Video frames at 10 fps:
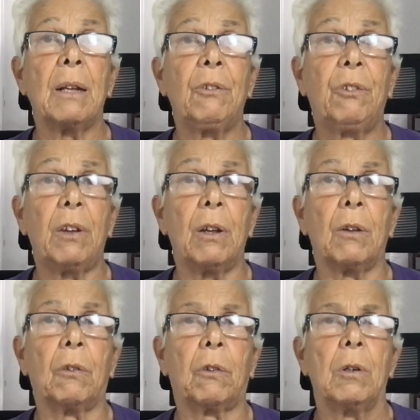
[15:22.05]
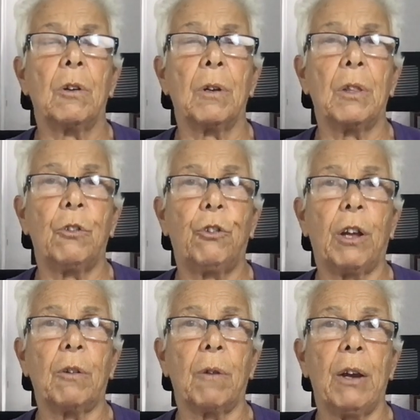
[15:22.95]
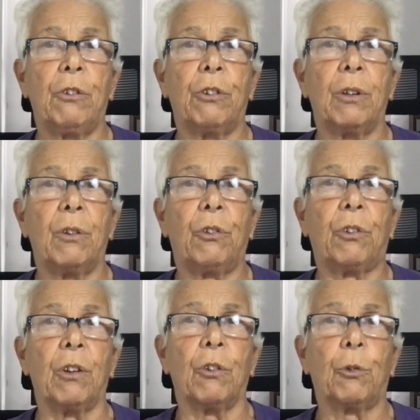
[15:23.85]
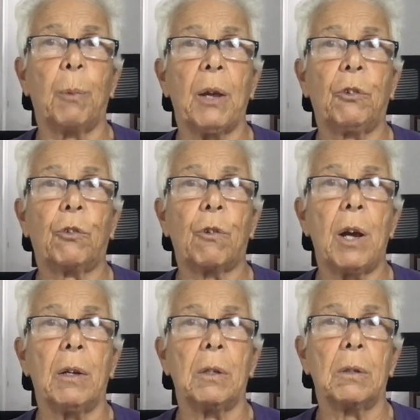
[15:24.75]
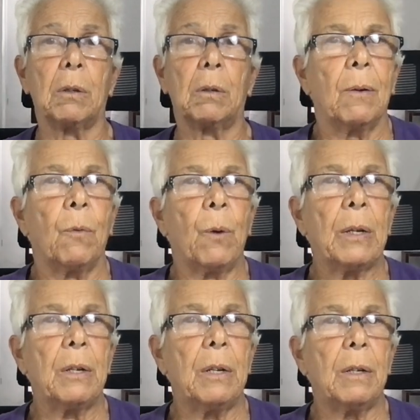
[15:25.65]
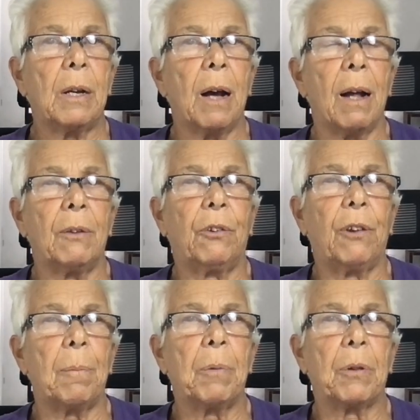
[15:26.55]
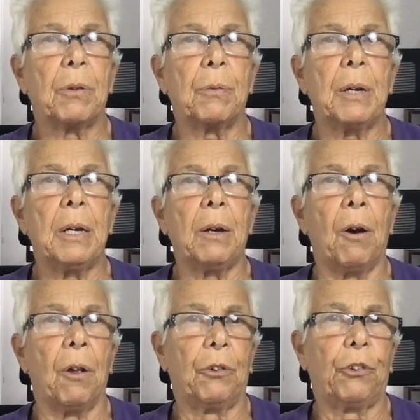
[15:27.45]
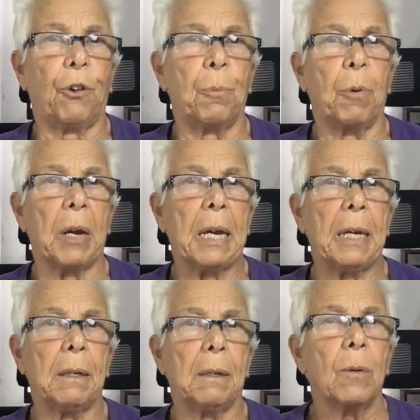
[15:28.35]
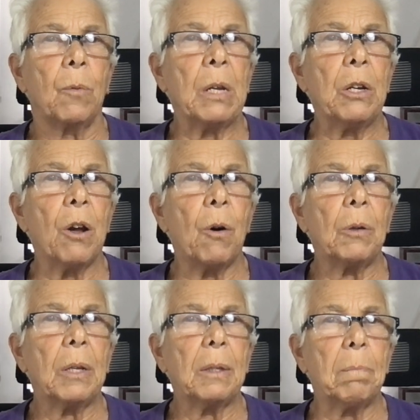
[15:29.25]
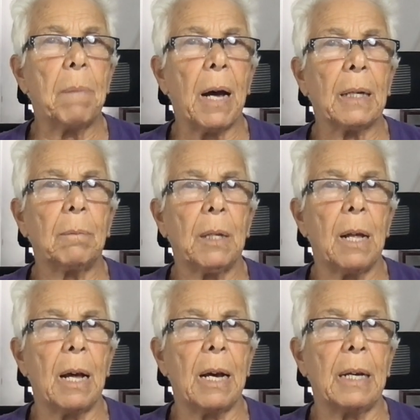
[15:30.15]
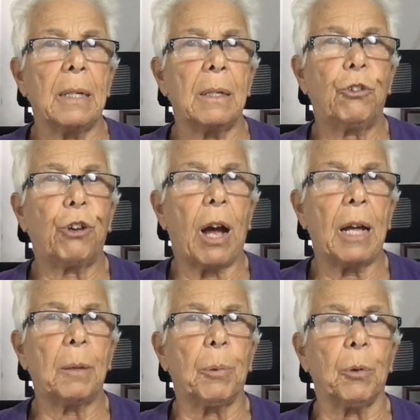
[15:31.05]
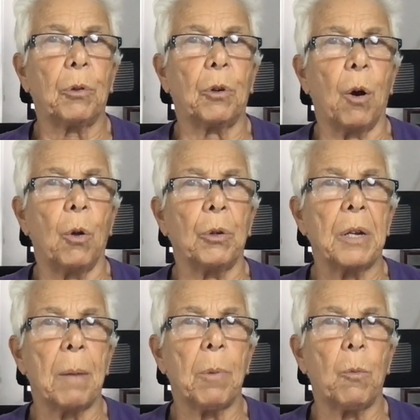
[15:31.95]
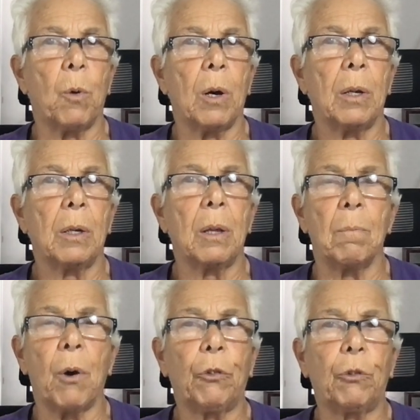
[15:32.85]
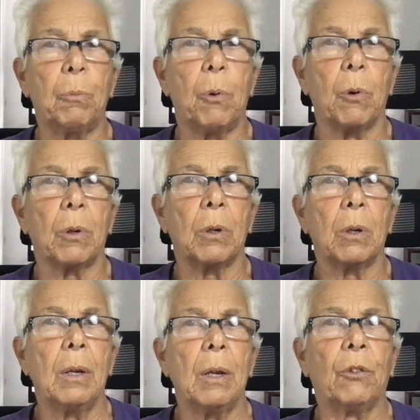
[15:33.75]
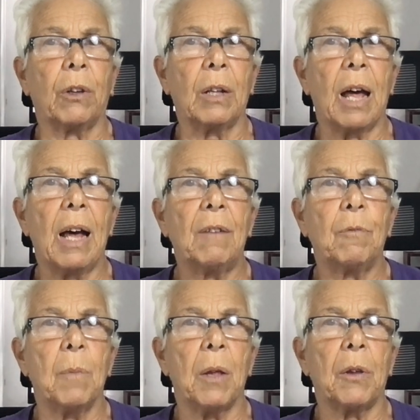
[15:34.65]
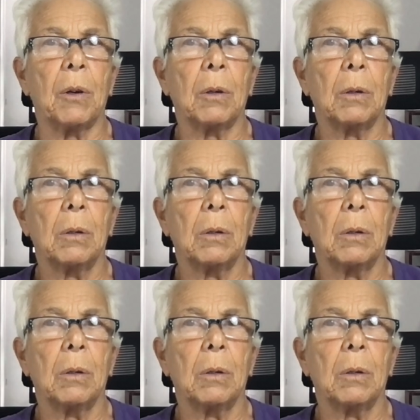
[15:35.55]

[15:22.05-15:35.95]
exist during the generation of the skills-based trend. What did concept three also bring in? We know that the bottom line childbirth goal number one, the most important, is a live mother,